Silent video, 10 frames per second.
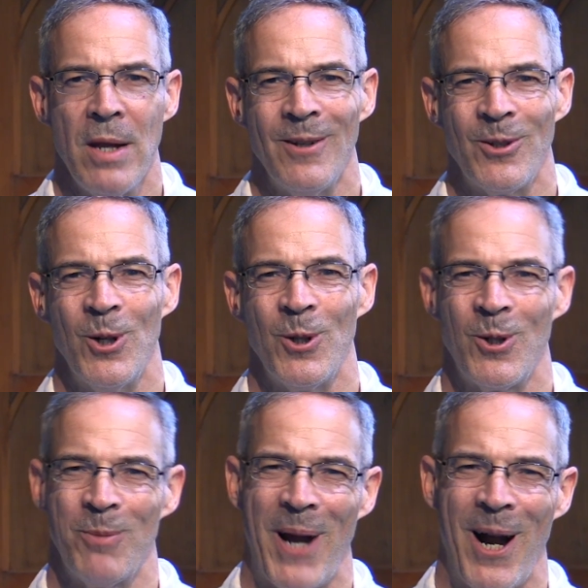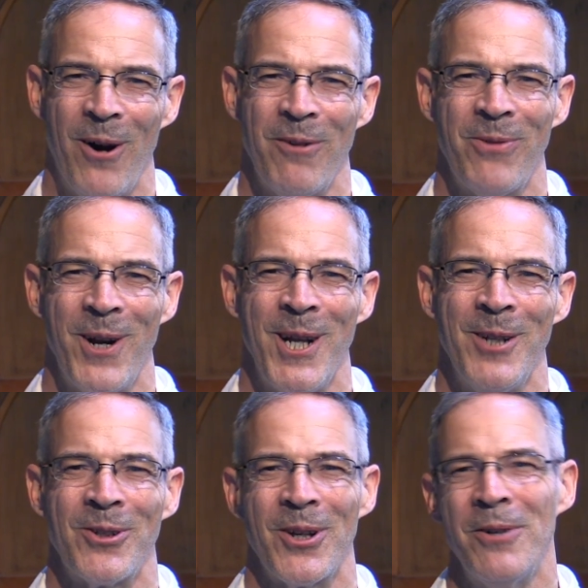To, to
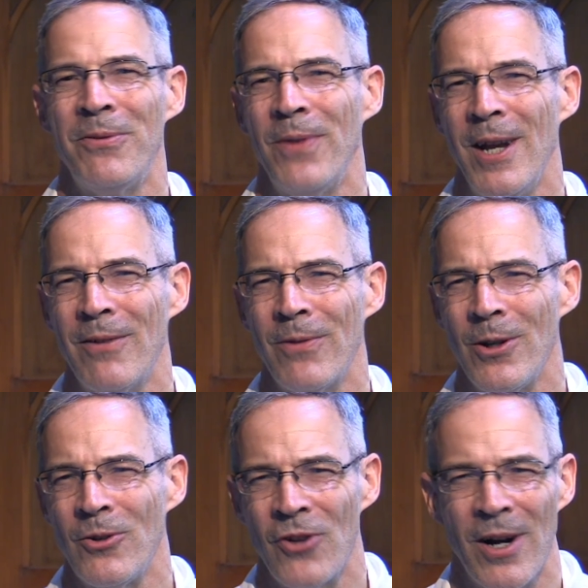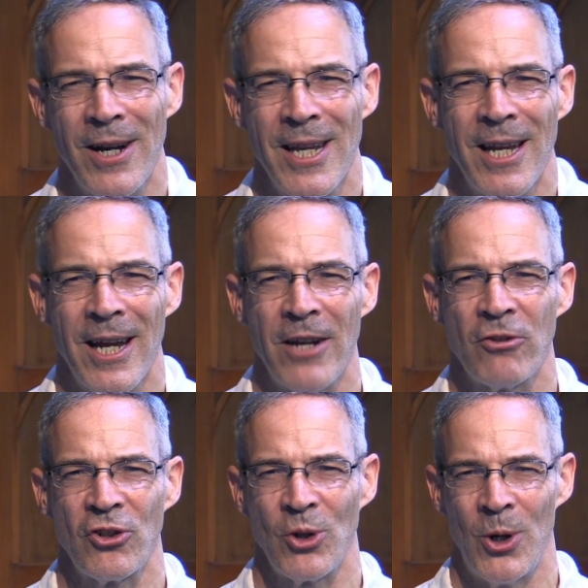paraphrase a favorite Johnny Cash
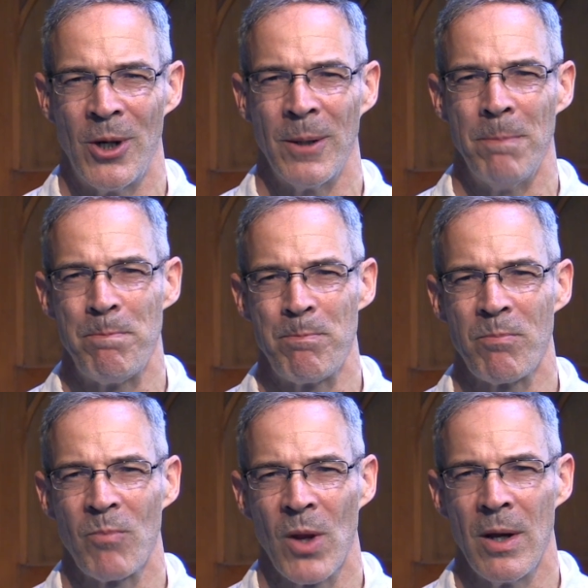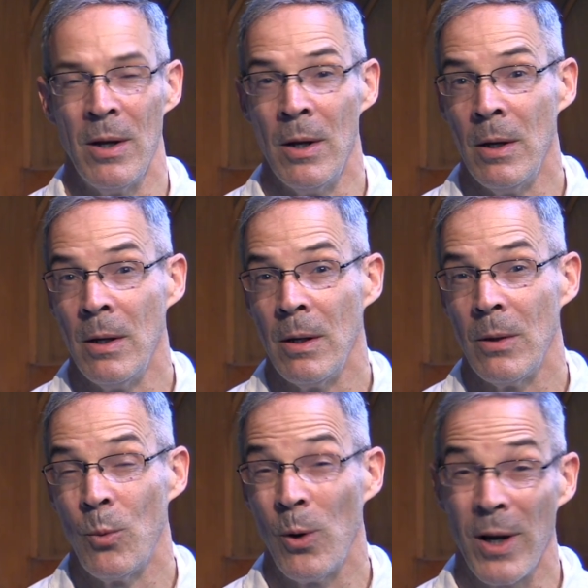song,
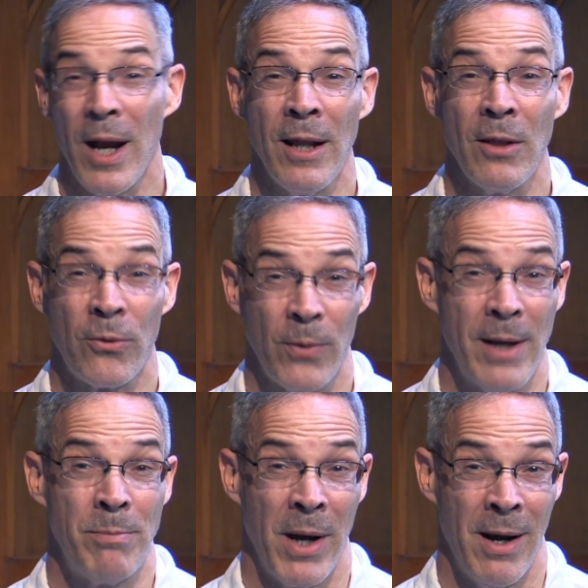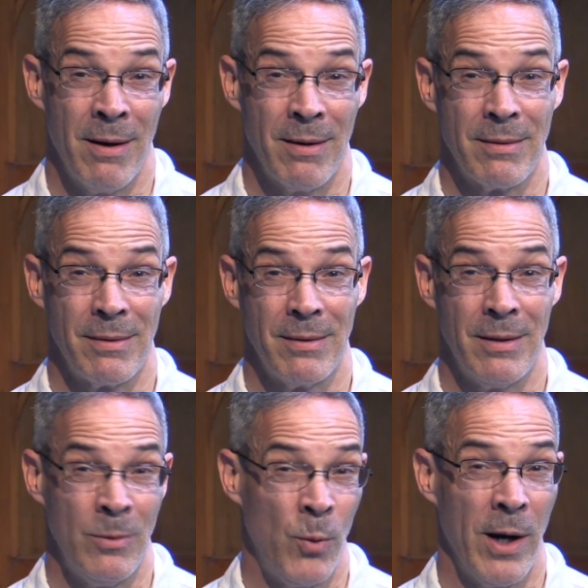we're getting threadbare
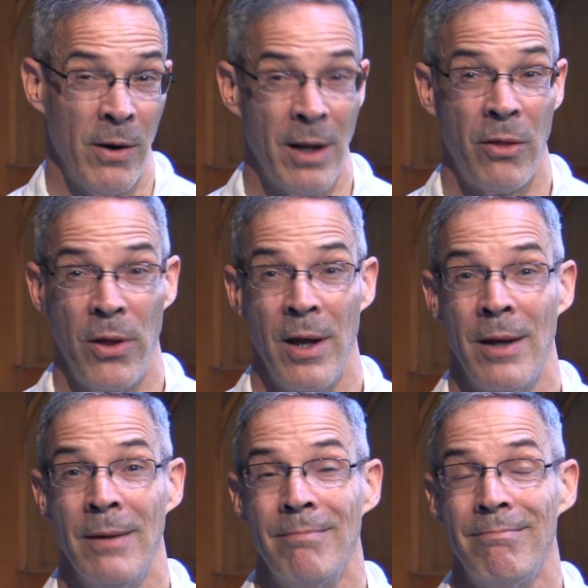and wearing thin,